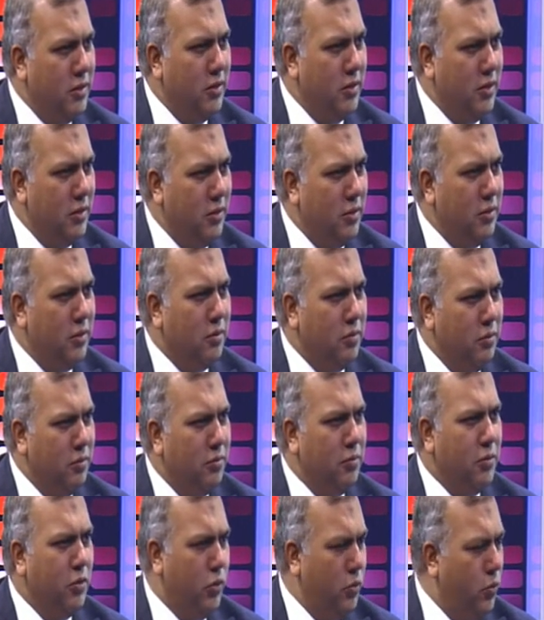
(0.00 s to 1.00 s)
You could feel
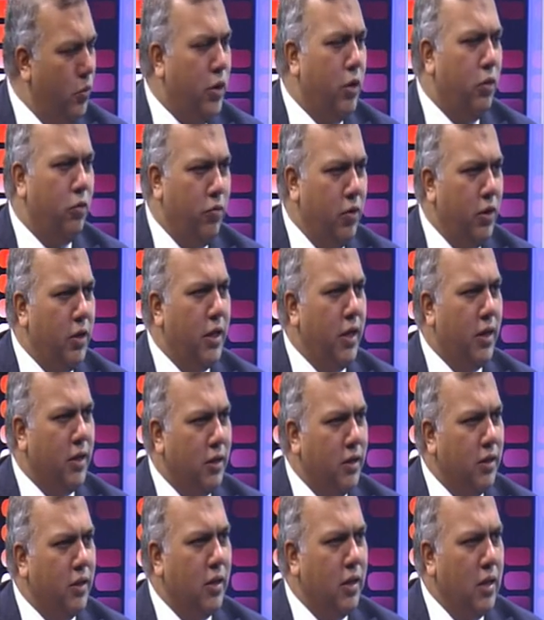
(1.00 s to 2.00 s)
that. You, we could feel that,
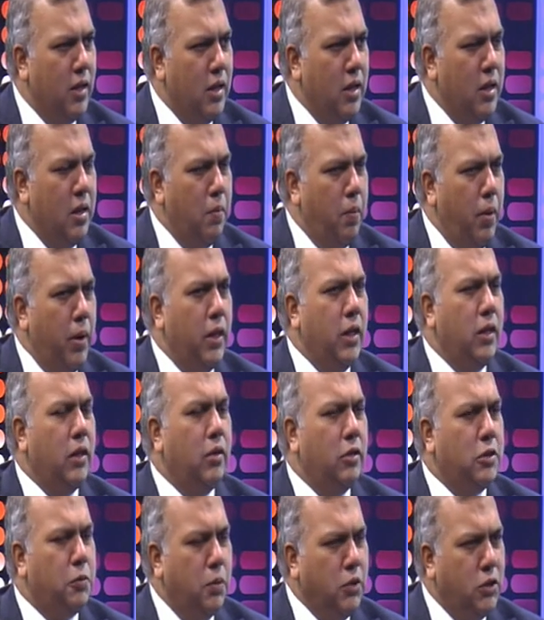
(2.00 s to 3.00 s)
but in,
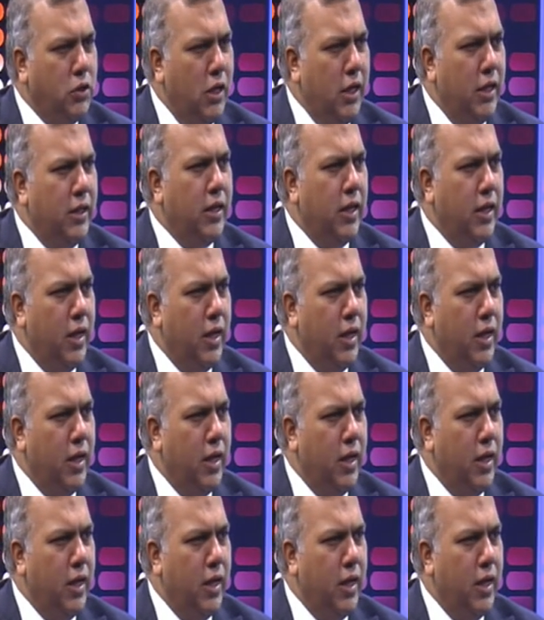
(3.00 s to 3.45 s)
especially in the